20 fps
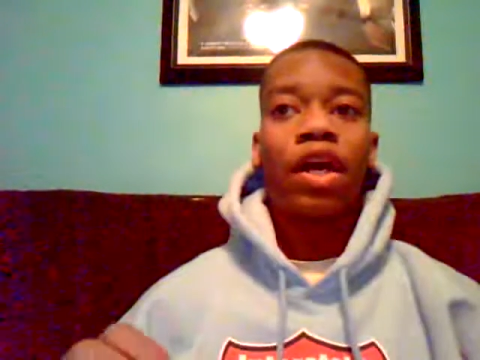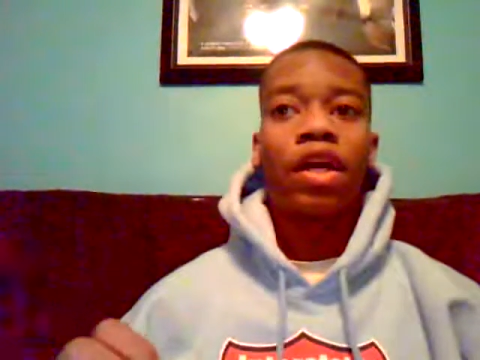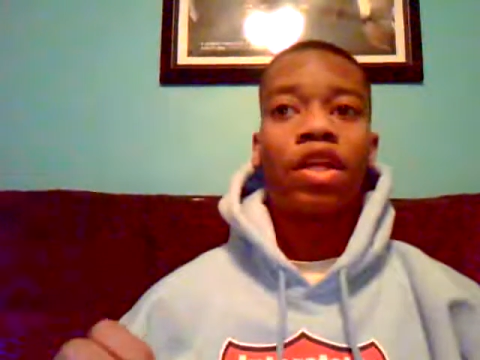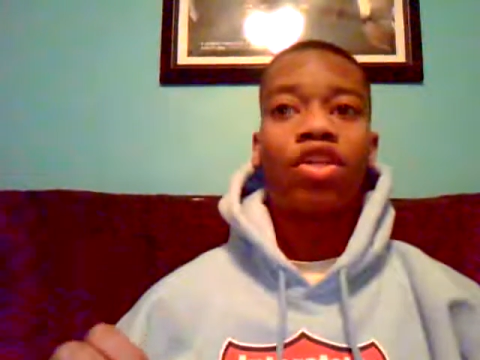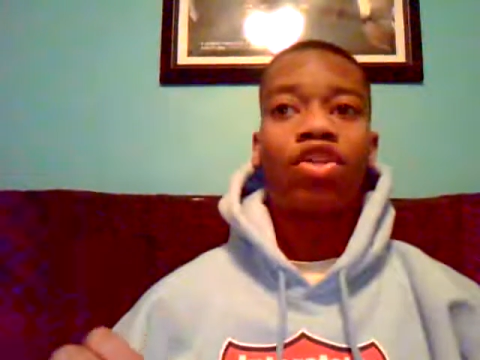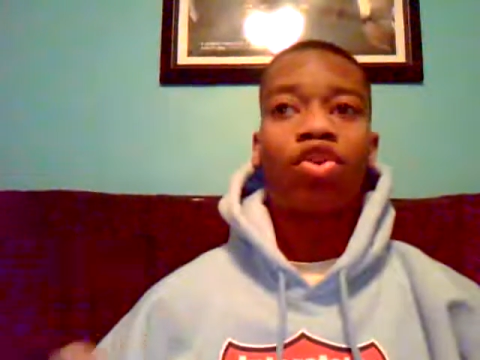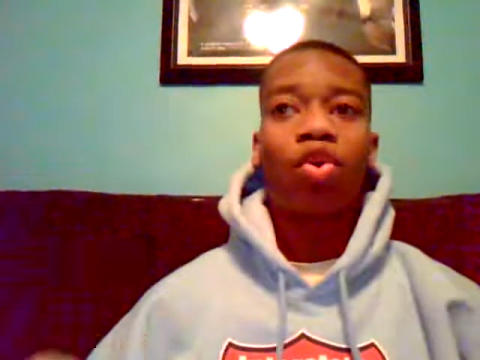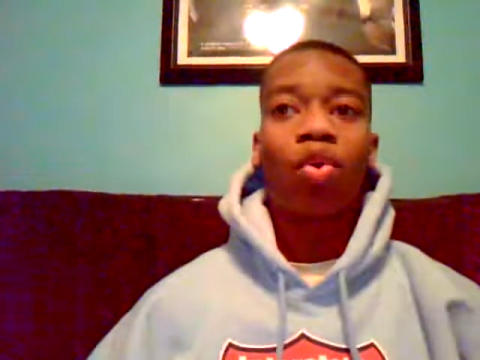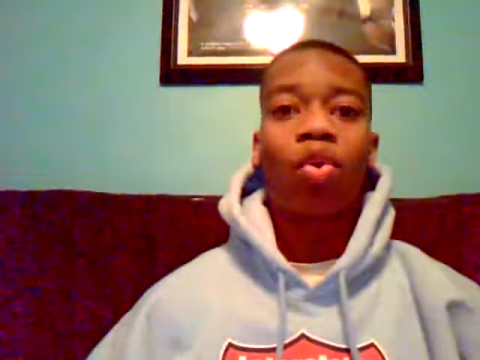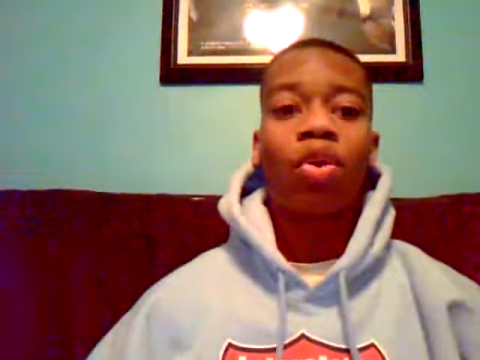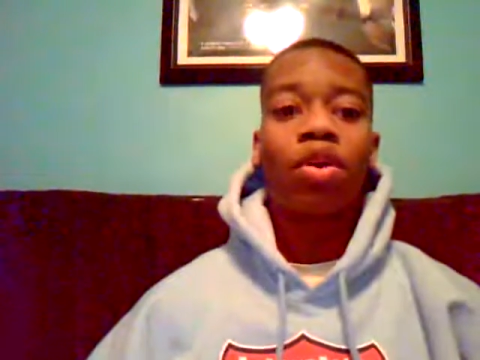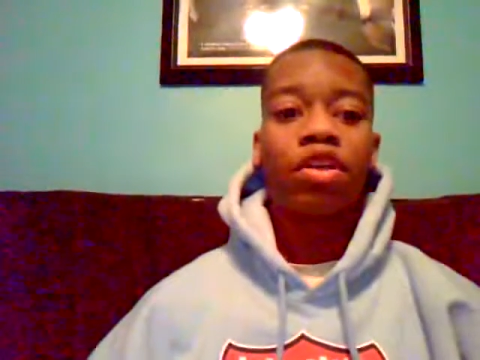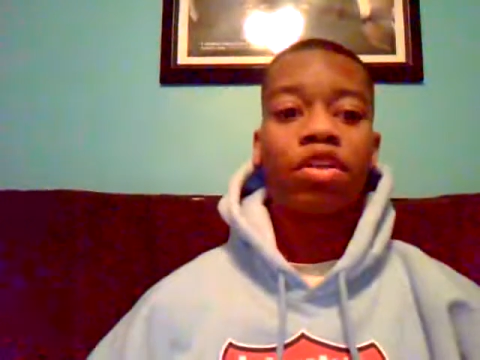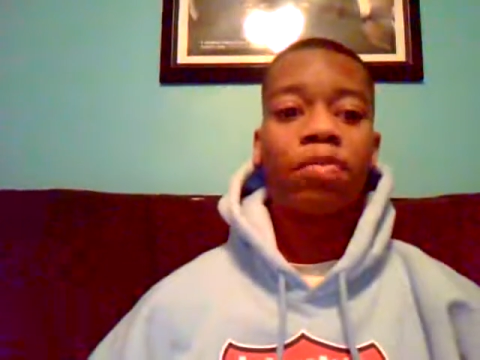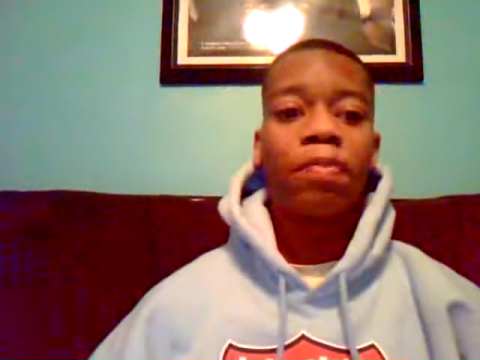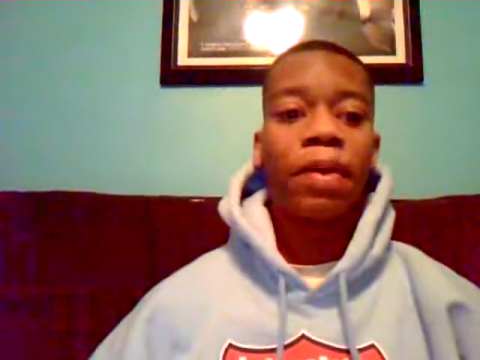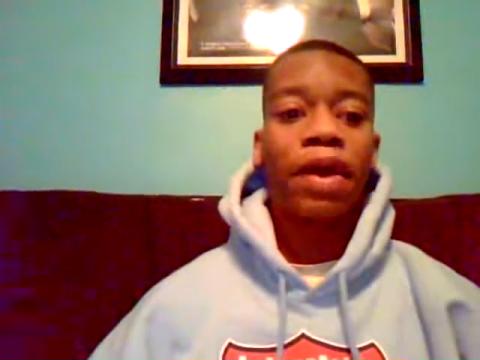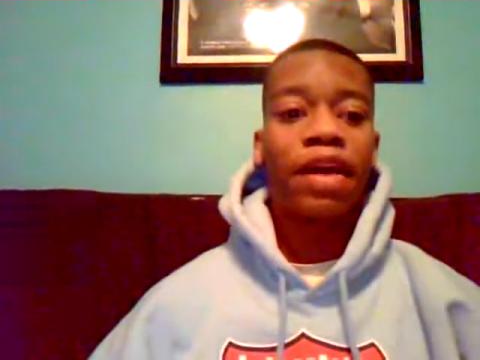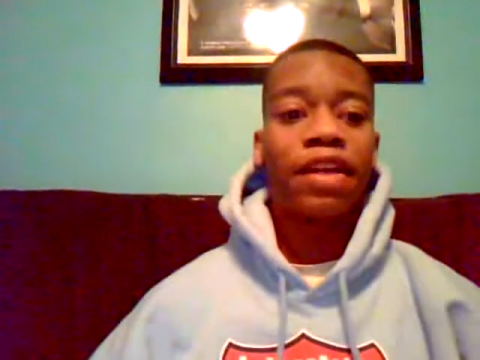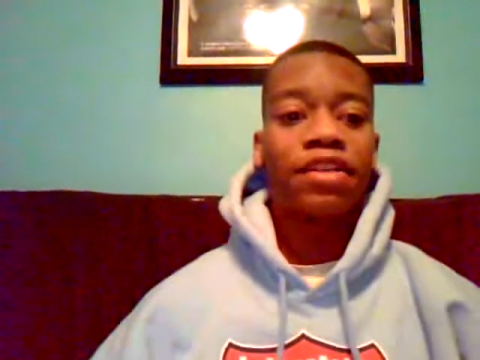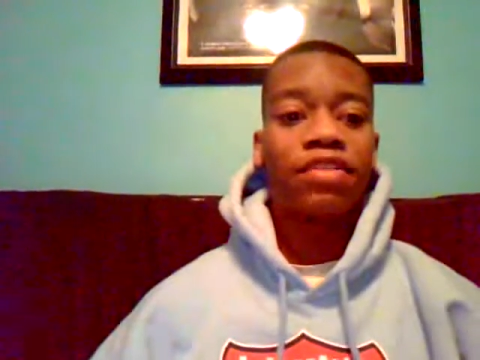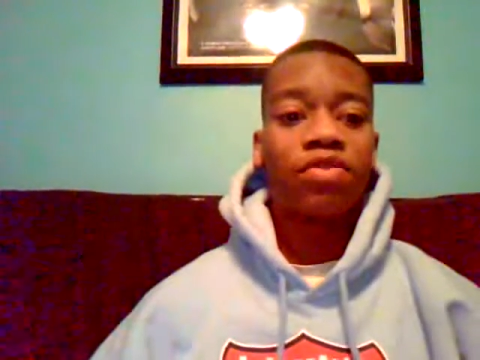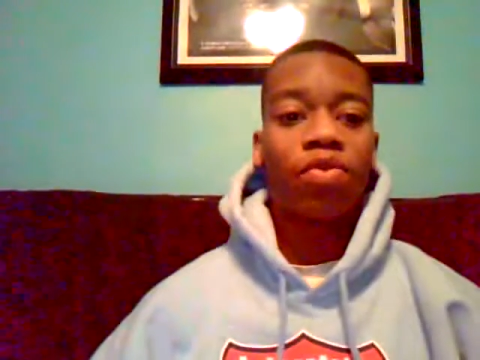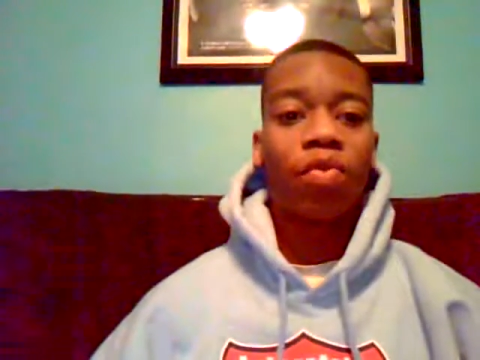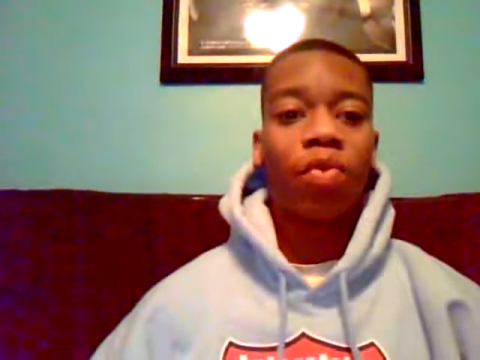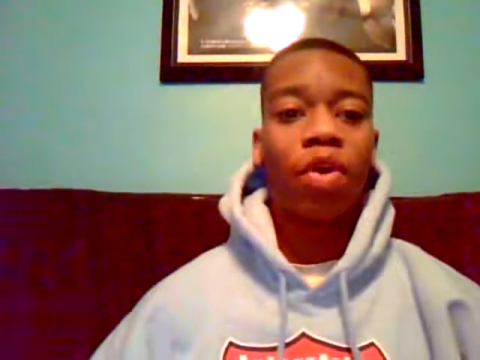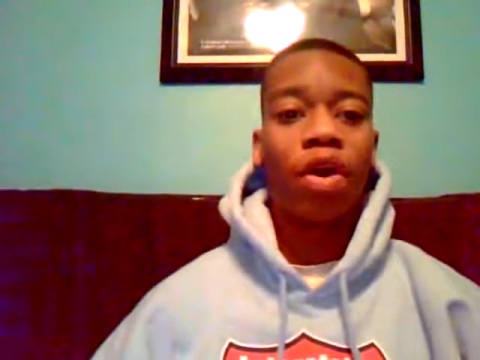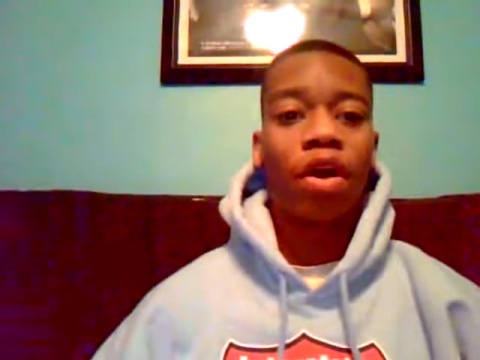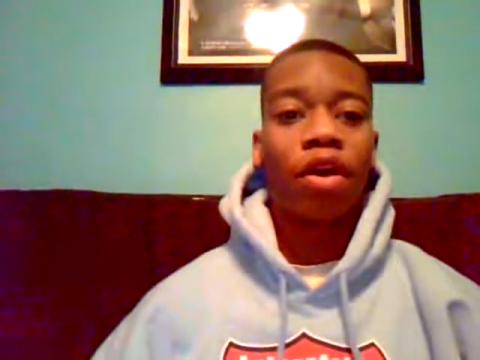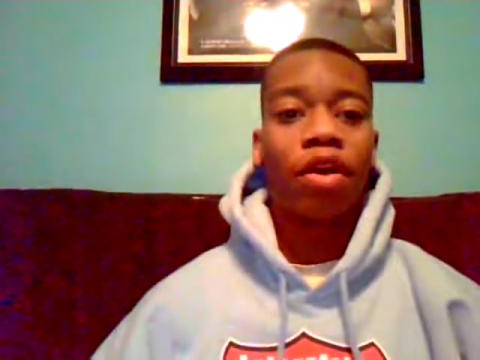towards bodies of
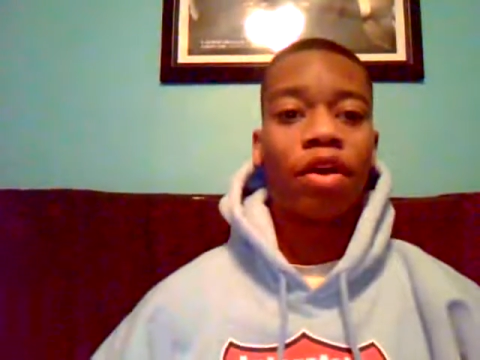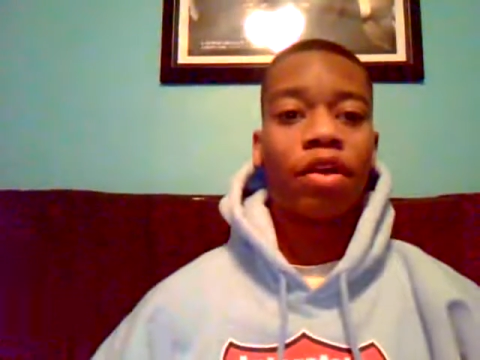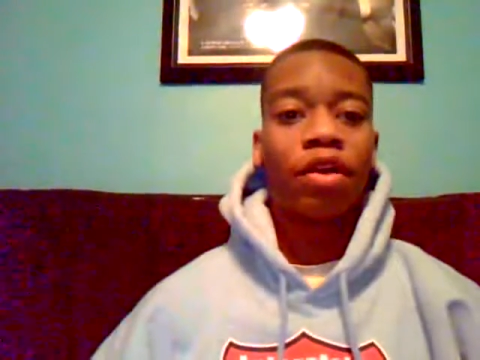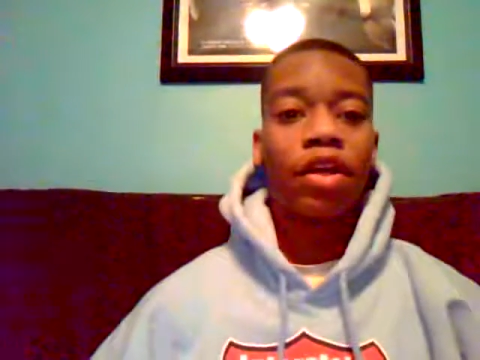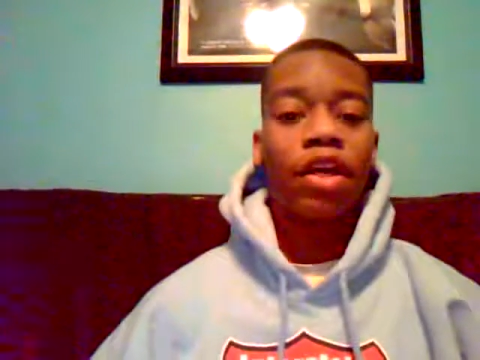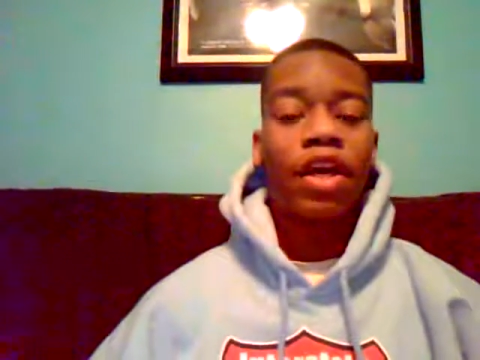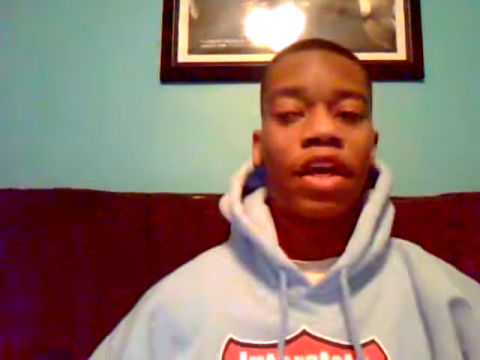water,